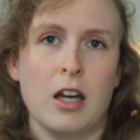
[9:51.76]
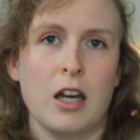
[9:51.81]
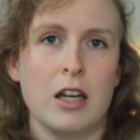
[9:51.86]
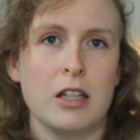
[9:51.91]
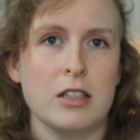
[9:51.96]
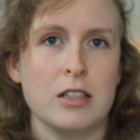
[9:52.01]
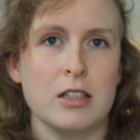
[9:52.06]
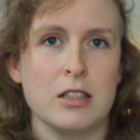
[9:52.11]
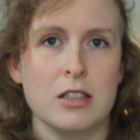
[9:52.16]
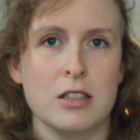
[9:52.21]

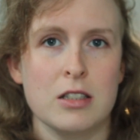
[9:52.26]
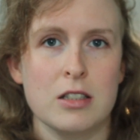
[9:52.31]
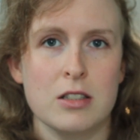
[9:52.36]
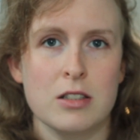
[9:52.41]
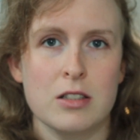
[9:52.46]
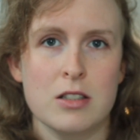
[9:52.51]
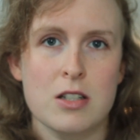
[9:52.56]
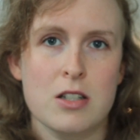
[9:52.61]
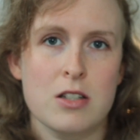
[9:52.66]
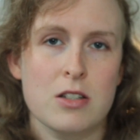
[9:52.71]

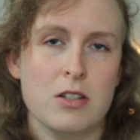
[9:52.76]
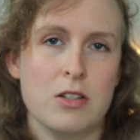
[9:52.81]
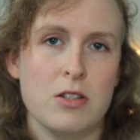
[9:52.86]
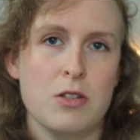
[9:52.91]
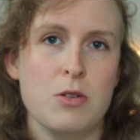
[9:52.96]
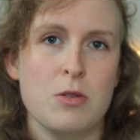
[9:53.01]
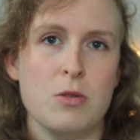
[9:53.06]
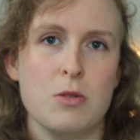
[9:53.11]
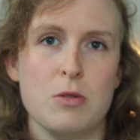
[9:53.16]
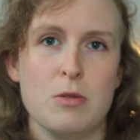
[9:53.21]
and
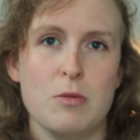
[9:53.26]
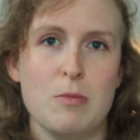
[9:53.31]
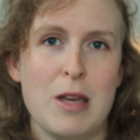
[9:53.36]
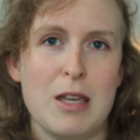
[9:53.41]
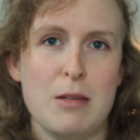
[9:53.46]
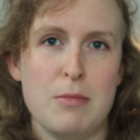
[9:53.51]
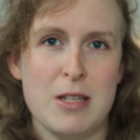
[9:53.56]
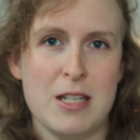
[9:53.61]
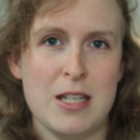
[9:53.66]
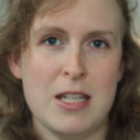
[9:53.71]
you
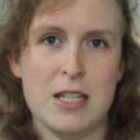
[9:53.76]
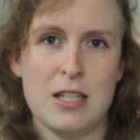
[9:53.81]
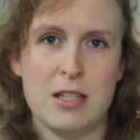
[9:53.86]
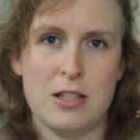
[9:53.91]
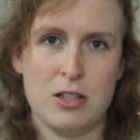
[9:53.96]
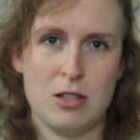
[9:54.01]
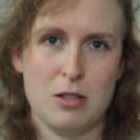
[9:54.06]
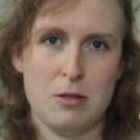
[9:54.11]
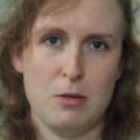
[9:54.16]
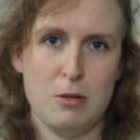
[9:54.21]
maybe
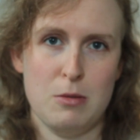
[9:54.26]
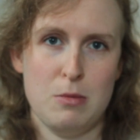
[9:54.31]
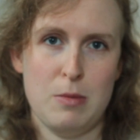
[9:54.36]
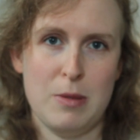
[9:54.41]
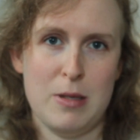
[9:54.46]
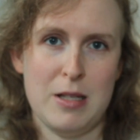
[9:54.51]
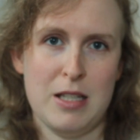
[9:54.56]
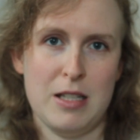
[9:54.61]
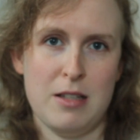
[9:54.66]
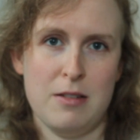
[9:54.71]
need to
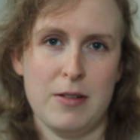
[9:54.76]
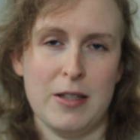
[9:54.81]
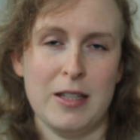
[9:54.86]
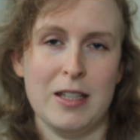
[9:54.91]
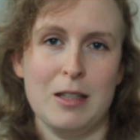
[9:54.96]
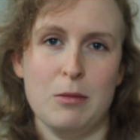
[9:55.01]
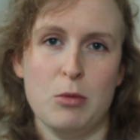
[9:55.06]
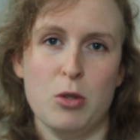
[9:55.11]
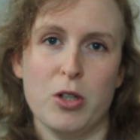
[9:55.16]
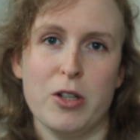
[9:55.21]
be
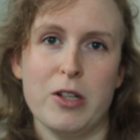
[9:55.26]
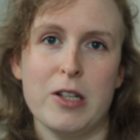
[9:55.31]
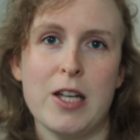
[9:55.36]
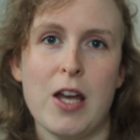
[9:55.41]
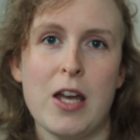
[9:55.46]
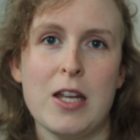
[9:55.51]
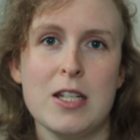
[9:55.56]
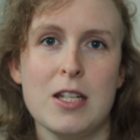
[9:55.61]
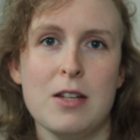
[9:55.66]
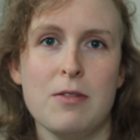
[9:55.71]
thinking more
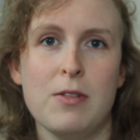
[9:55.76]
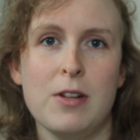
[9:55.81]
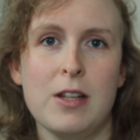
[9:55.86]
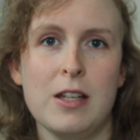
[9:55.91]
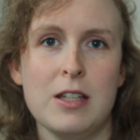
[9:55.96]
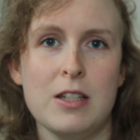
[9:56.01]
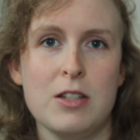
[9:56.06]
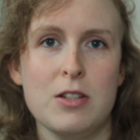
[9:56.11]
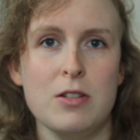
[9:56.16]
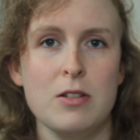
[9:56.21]

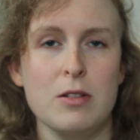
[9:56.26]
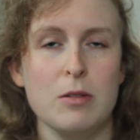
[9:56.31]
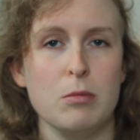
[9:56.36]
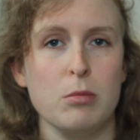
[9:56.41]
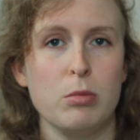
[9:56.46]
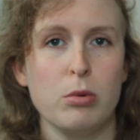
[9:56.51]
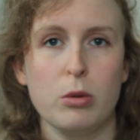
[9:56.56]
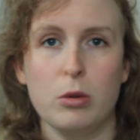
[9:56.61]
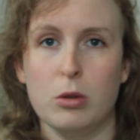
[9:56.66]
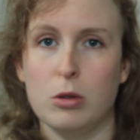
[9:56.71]
creatively
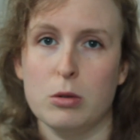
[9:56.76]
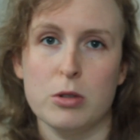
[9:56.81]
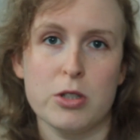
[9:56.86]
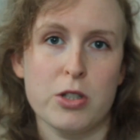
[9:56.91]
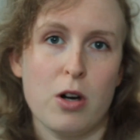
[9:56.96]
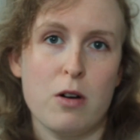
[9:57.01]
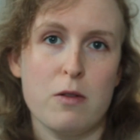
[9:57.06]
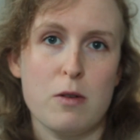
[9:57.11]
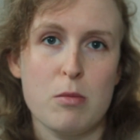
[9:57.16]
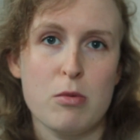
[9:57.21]
or
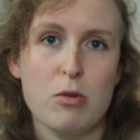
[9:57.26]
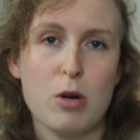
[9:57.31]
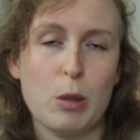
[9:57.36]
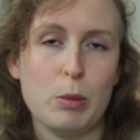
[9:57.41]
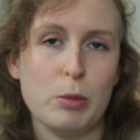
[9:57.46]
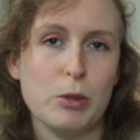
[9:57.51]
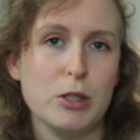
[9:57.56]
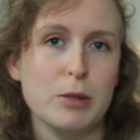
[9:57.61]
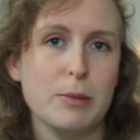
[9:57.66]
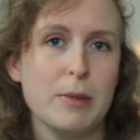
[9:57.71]
solve a
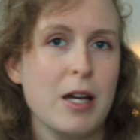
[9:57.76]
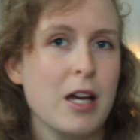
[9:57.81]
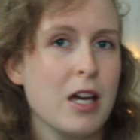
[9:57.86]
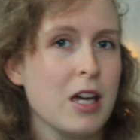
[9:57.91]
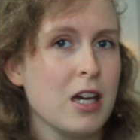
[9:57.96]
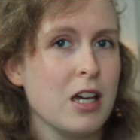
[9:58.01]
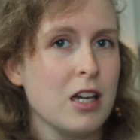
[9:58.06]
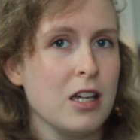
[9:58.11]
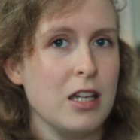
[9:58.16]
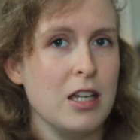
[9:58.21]
problem,
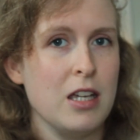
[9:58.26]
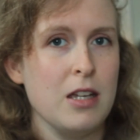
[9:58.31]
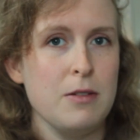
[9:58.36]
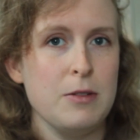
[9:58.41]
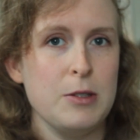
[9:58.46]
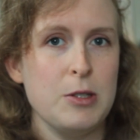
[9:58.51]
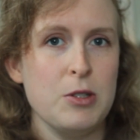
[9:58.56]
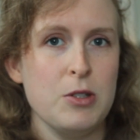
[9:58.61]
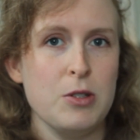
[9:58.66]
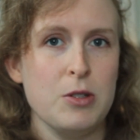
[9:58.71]

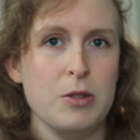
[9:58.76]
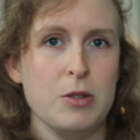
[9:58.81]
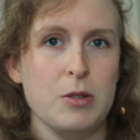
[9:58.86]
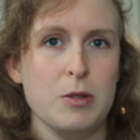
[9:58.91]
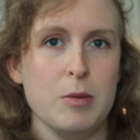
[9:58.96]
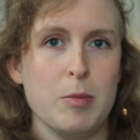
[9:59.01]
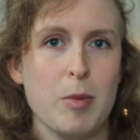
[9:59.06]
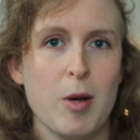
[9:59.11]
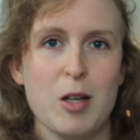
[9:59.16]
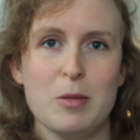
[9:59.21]
if
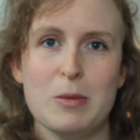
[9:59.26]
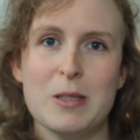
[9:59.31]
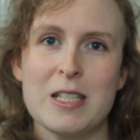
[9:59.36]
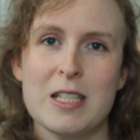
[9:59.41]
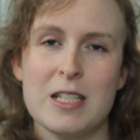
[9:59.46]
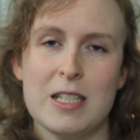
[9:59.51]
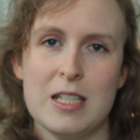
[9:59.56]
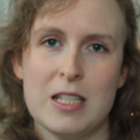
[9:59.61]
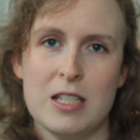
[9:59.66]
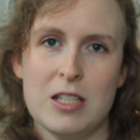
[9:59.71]
you
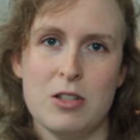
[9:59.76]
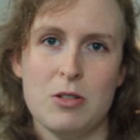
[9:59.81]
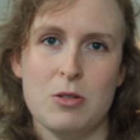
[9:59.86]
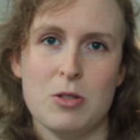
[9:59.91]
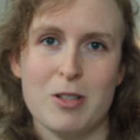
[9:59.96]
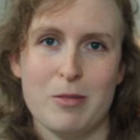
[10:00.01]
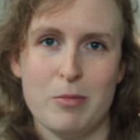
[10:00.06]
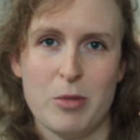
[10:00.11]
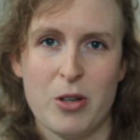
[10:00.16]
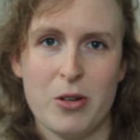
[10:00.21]
purposely do
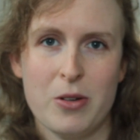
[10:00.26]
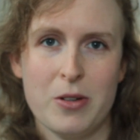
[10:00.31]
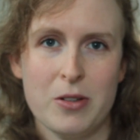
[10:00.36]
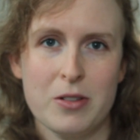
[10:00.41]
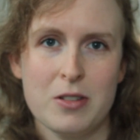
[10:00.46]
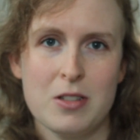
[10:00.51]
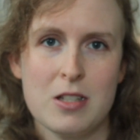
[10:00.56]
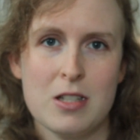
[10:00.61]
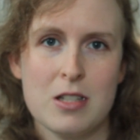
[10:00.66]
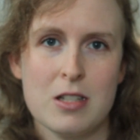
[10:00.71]
some
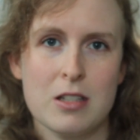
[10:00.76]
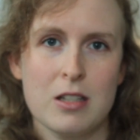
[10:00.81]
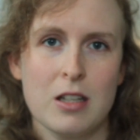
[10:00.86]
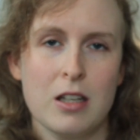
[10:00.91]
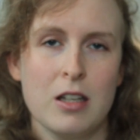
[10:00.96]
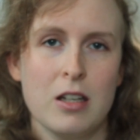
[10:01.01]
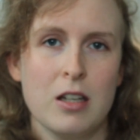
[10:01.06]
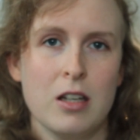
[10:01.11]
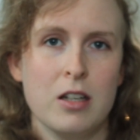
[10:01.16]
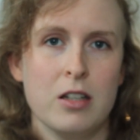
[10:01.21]
yawns,
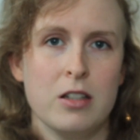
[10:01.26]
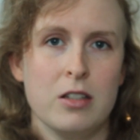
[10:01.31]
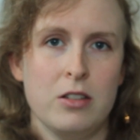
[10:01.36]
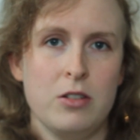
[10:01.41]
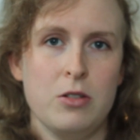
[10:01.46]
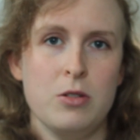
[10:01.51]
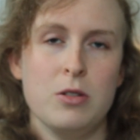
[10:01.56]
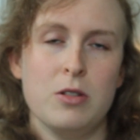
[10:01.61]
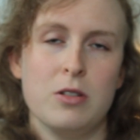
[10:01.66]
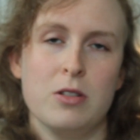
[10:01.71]

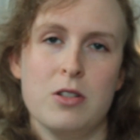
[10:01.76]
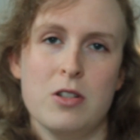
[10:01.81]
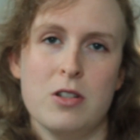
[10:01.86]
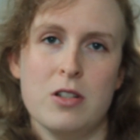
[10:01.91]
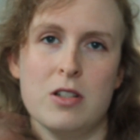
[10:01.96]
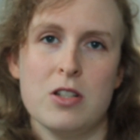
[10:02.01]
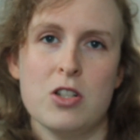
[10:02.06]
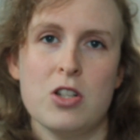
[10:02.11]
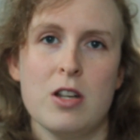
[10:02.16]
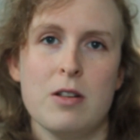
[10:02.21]
you
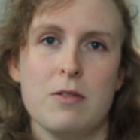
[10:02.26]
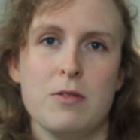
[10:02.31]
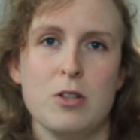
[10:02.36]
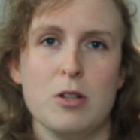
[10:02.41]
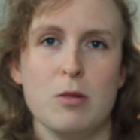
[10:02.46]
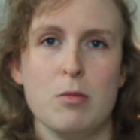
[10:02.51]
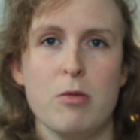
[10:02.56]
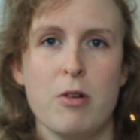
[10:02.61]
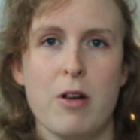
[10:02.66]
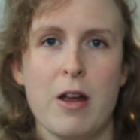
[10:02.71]
can shift
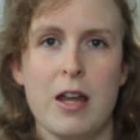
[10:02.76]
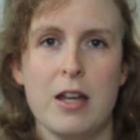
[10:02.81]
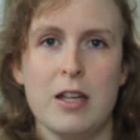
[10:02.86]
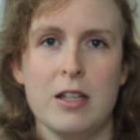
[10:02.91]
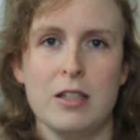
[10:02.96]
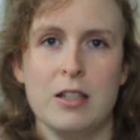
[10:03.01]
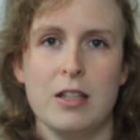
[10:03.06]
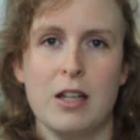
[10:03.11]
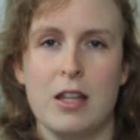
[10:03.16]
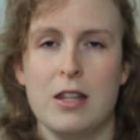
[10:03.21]
your
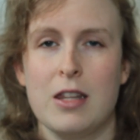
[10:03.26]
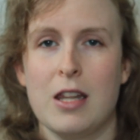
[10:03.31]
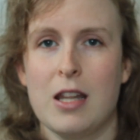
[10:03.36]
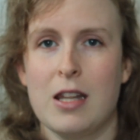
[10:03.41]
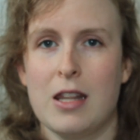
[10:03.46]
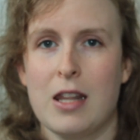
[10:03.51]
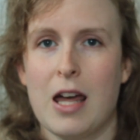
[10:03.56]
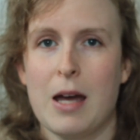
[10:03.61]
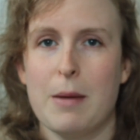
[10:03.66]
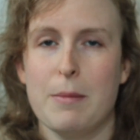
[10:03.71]
brain, and
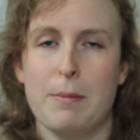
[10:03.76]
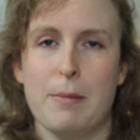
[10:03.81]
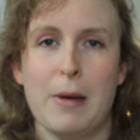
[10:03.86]
then that